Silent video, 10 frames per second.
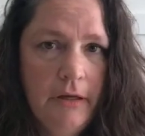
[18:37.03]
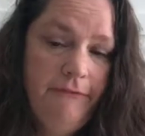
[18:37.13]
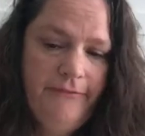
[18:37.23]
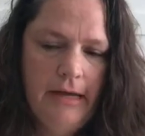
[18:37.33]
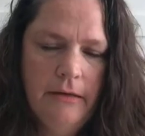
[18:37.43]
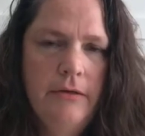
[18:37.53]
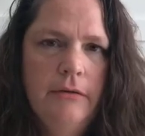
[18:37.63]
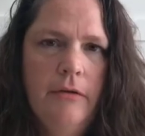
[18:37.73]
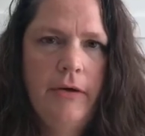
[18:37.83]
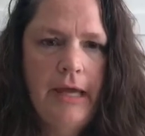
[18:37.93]
effect,
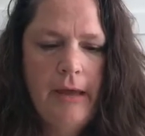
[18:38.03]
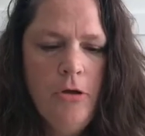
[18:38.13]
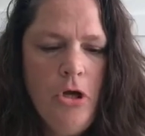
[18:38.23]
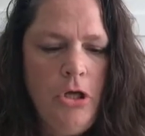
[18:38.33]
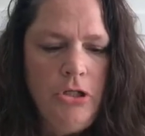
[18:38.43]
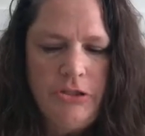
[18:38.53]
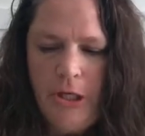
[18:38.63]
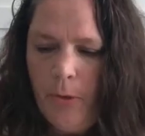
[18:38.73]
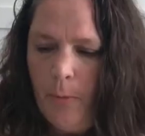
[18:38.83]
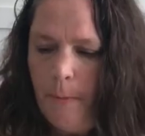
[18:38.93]
okay?
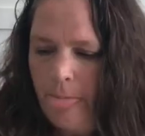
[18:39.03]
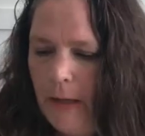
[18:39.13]
So